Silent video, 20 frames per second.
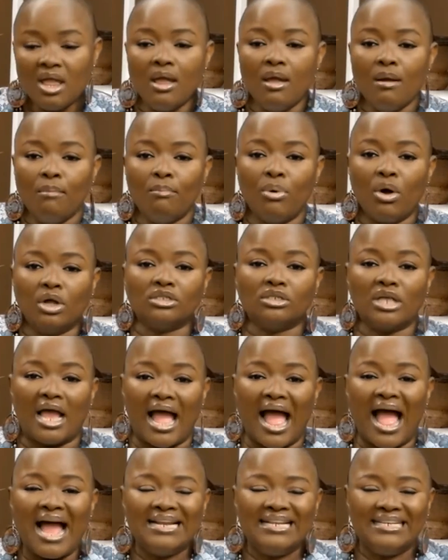But,
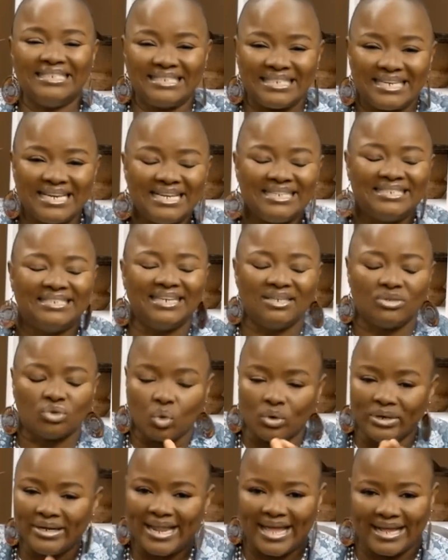and it's easy to
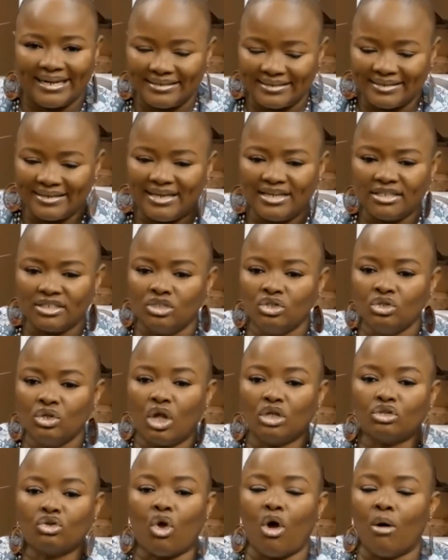learn. It's
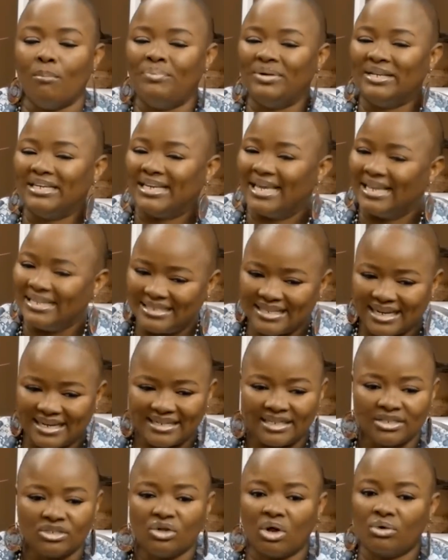not complicated.
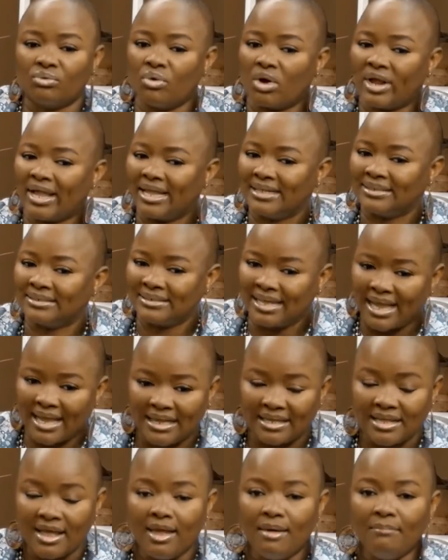It's not rocket
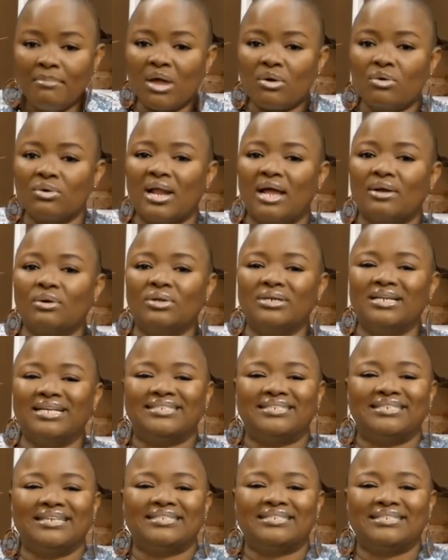science. Make una know they
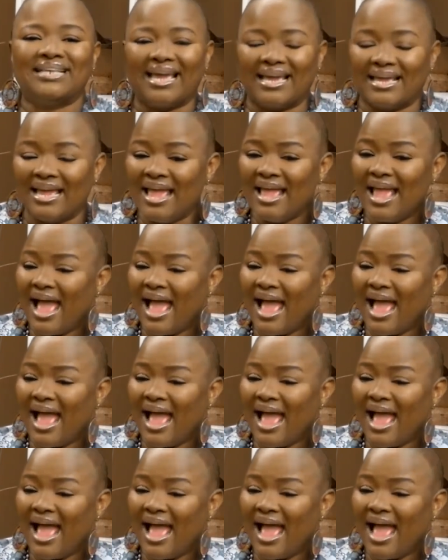see tech.